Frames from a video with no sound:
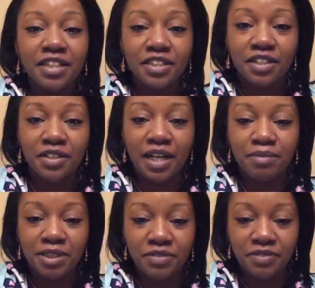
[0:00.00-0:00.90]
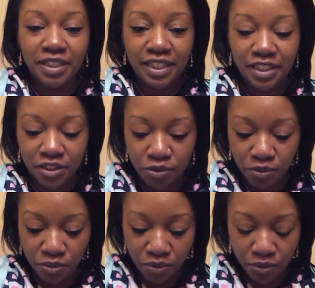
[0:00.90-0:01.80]
So I'm just really here
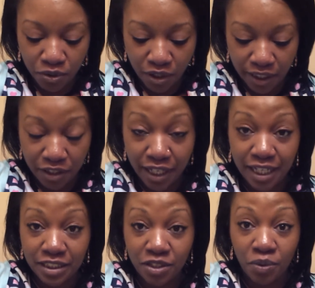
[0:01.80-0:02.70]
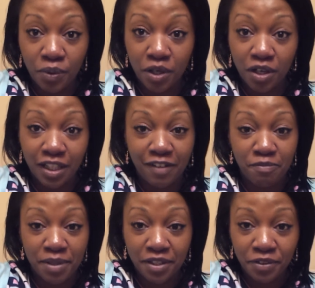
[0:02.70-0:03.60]
to, let you guys know what all
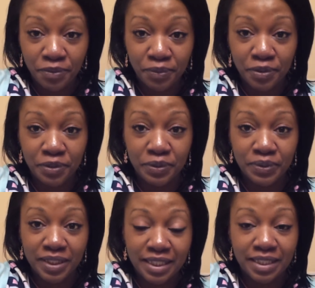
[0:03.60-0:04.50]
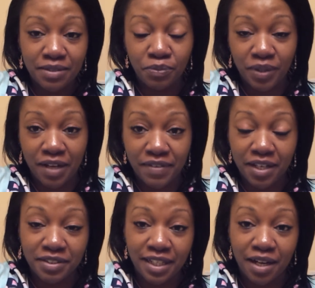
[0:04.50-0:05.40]
I've been through since when I
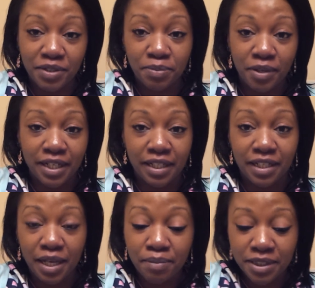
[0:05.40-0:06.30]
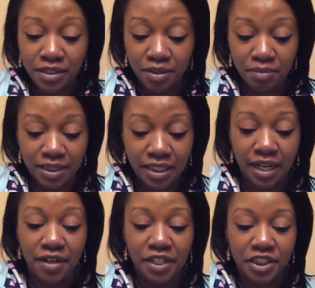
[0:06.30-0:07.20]
found that I was pregnant up until the
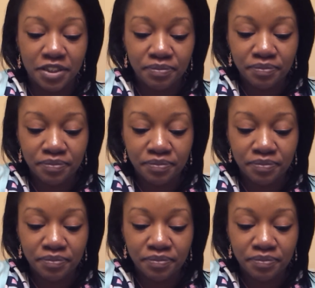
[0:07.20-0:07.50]
miscarriage.